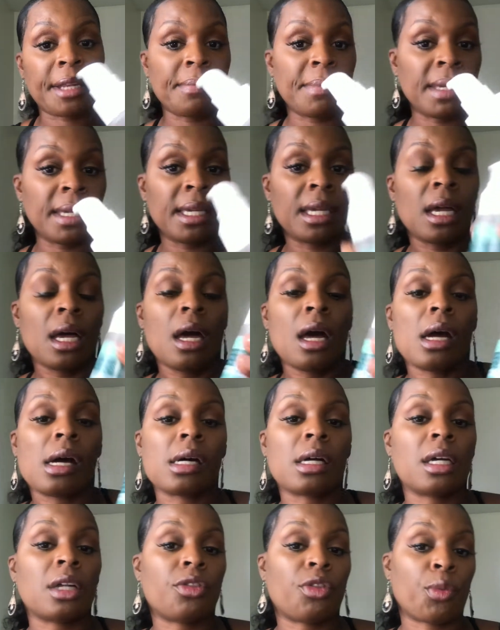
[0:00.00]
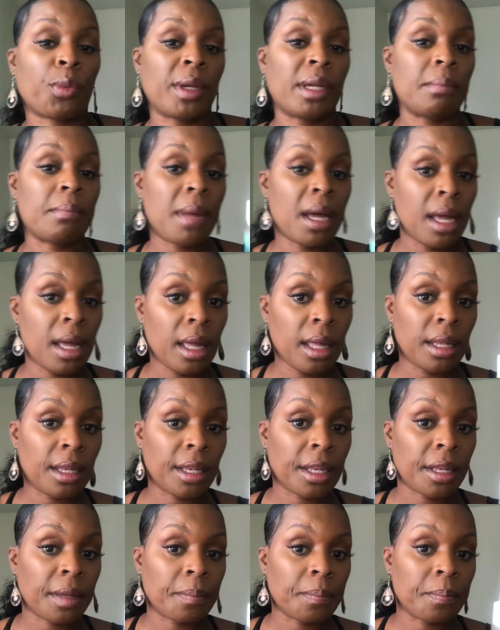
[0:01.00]
me a good 3
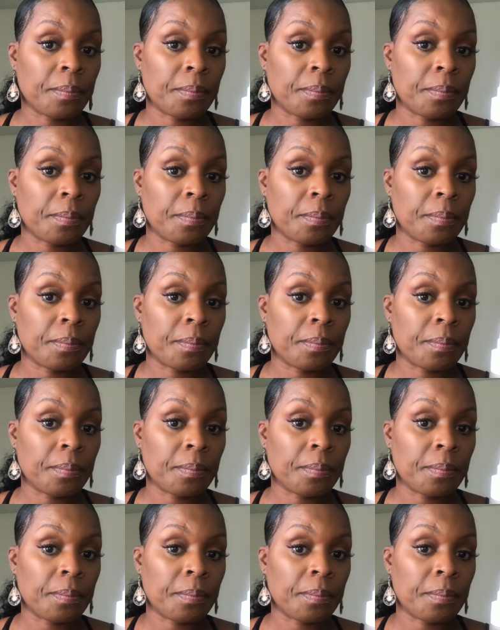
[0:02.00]
months.